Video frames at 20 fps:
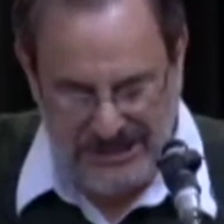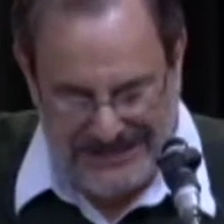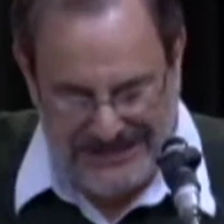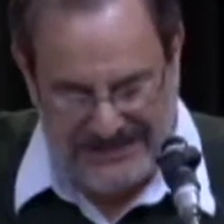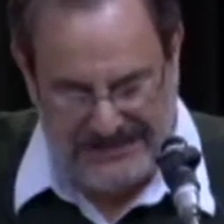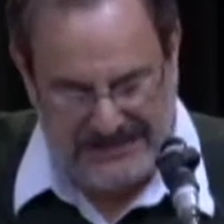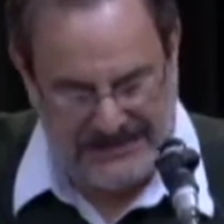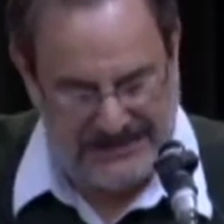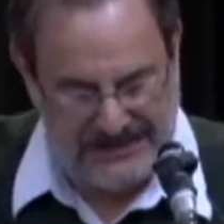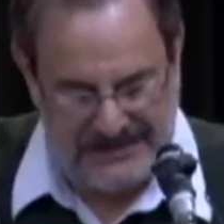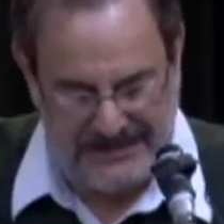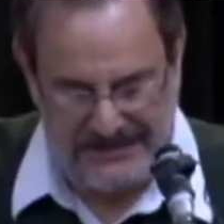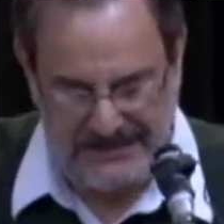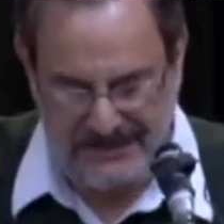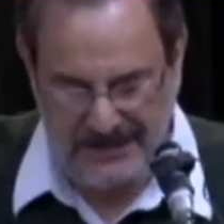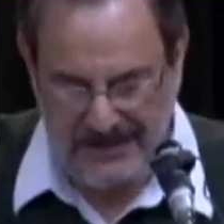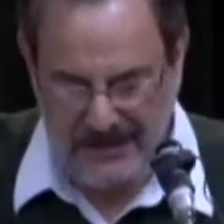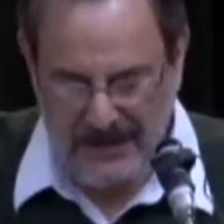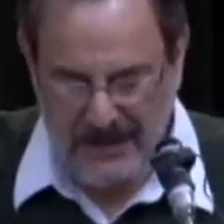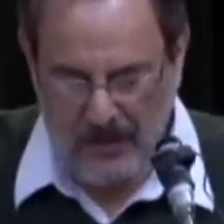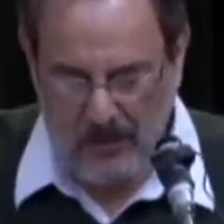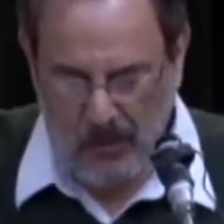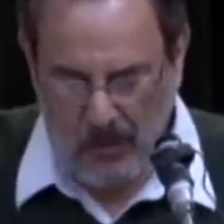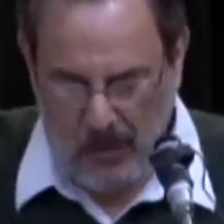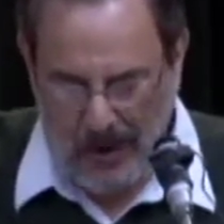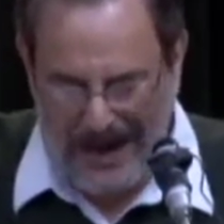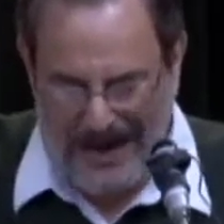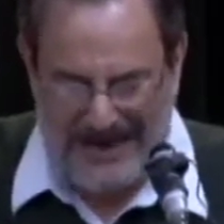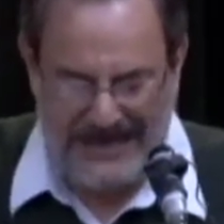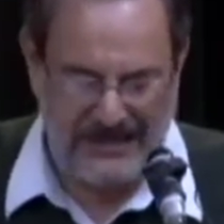Jesus,
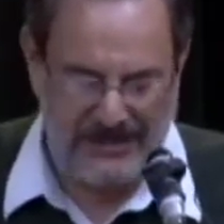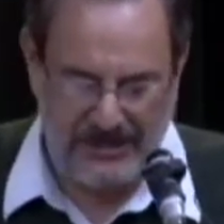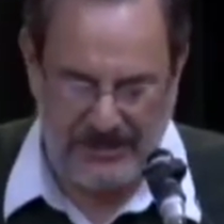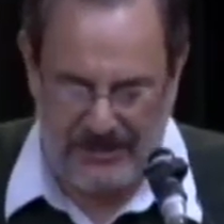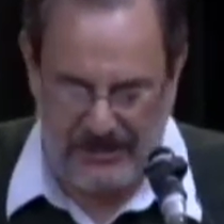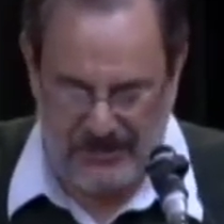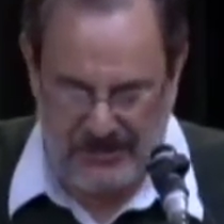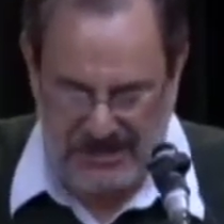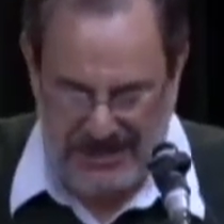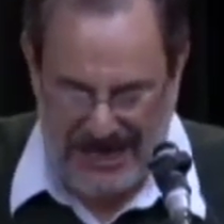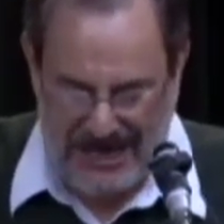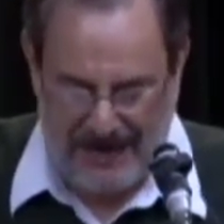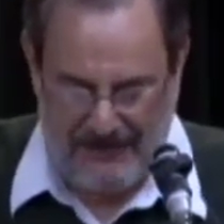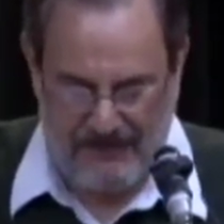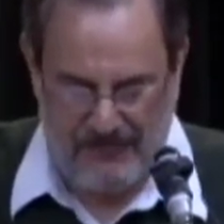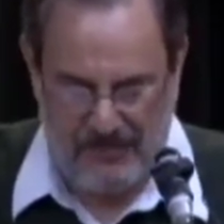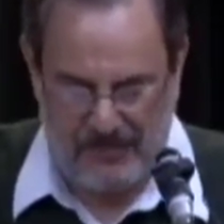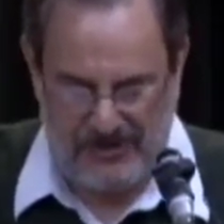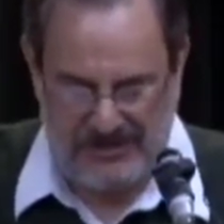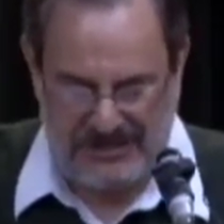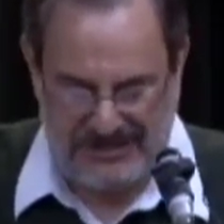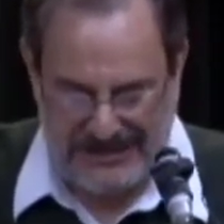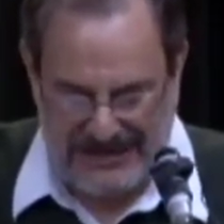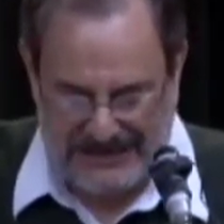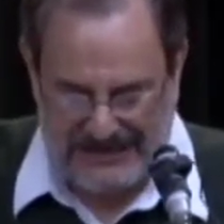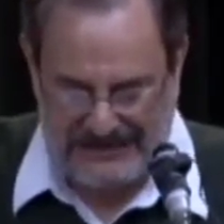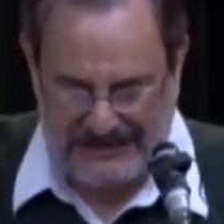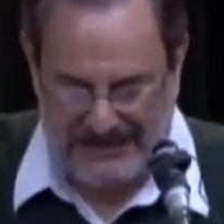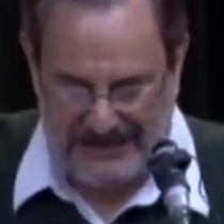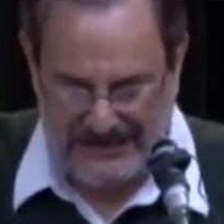why do you not
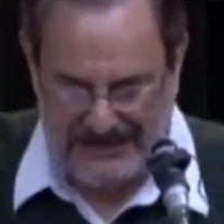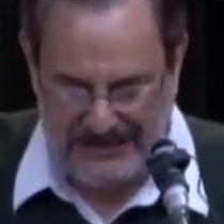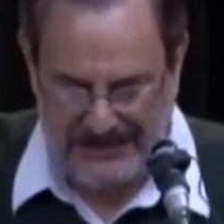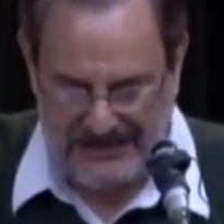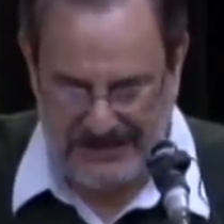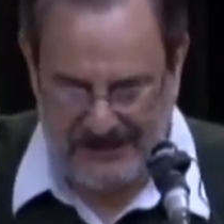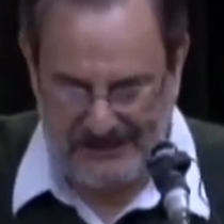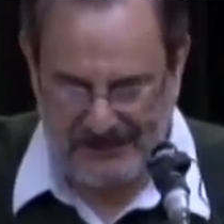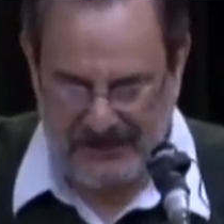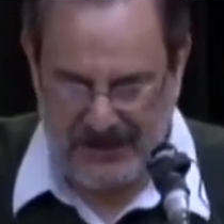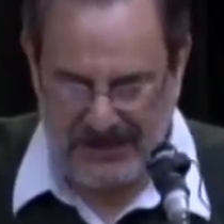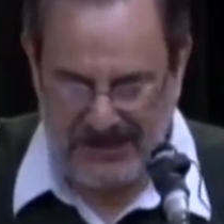protect us,